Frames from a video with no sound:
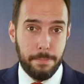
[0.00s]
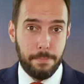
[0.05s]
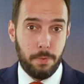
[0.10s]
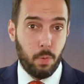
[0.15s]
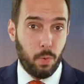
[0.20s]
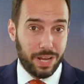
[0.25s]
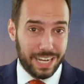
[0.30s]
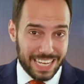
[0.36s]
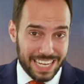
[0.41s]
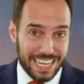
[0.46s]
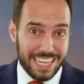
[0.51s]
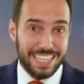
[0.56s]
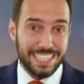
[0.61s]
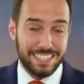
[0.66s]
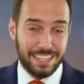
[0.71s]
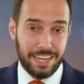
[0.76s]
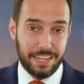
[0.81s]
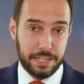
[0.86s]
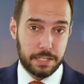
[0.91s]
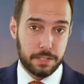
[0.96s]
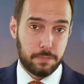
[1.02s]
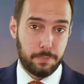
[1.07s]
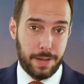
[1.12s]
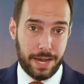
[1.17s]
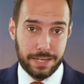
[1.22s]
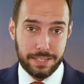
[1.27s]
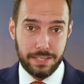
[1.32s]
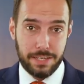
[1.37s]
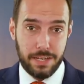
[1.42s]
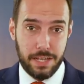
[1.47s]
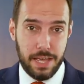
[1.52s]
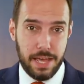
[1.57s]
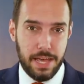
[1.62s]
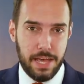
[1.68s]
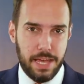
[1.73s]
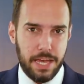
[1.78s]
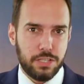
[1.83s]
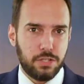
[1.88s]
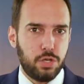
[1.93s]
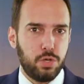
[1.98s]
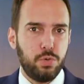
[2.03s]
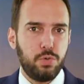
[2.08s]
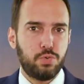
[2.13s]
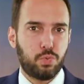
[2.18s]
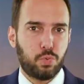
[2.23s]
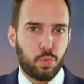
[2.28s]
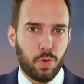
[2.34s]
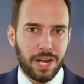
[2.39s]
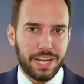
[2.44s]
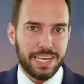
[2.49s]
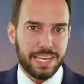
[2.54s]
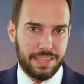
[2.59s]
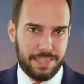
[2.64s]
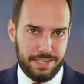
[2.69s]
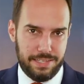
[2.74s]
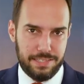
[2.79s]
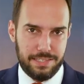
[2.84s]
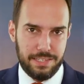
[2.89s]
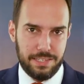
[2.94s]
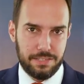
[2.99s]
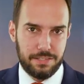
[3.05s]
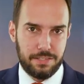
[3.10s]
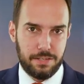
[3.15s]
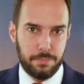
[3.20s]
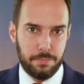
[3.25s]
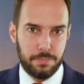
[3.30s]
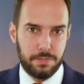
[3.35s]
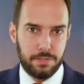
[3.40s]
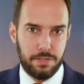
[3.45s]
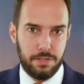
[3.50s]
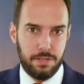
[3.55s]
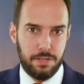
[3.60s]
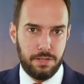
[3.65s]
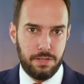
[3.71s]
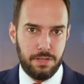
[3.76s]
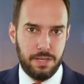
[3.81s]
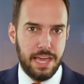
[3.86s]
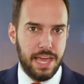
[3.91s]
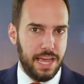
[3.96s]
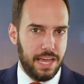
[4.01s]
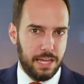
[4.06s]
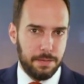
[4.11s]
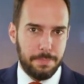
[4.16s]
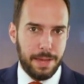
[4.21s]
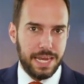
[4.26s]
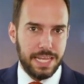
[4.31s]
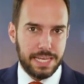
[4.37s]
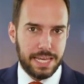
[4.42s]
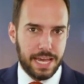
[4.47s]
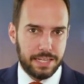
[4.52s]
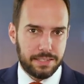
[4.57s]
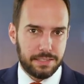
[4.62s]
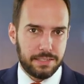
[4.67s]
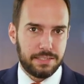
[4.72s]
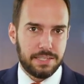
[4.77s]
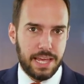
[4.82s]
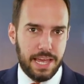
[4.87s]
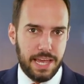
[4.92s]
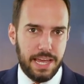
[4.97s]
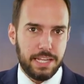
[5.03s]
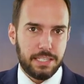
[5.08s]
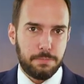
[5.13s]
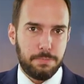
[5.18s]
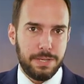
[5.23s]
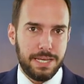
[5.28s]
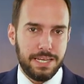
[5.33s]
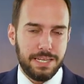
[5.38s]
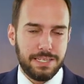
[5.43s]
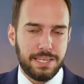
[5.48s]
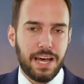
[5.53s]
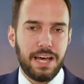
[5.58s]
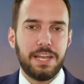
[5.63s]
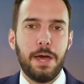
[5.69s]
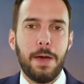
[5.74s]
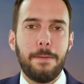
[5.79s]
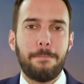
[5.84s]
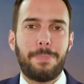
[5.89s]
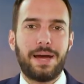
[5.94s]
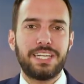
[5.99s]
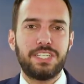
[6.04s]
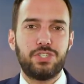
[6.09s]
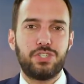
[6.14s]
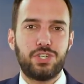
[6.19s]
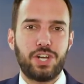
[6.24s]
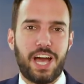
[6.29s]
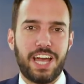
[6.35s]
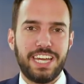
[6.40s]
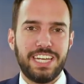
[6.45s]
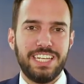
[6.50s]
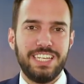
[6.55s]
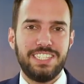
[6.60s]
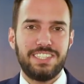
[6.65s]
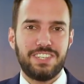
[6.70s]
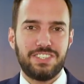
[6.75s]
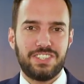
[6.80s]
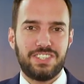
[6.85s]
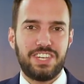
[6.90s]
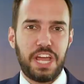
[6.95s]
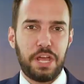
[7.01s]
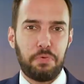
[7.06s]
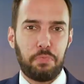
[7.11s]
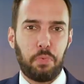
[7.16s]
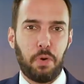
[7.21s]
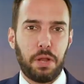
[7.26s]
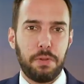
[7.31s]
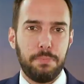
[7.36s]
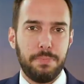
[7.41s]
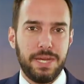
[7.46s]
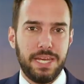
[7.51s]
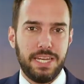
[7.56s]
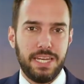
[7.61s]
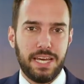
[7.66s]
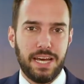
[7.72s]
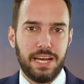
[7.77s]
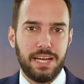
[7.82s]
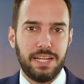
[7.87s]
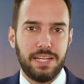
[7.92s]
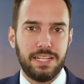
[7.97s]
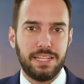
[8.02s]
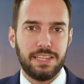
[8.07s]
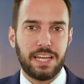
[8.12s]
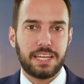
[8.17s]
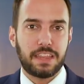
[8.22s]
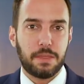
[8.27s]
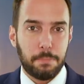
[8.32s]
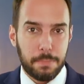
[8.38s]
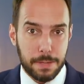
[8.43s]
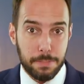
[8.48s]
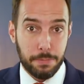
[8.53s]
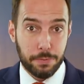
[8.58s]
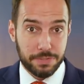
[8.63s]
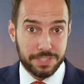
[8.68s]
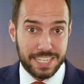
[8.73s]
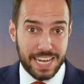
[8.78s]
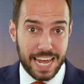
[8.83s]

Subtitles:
But what is unexpected is who's running these systems. In many cases, it's being done by Chinese state-run media, like the People's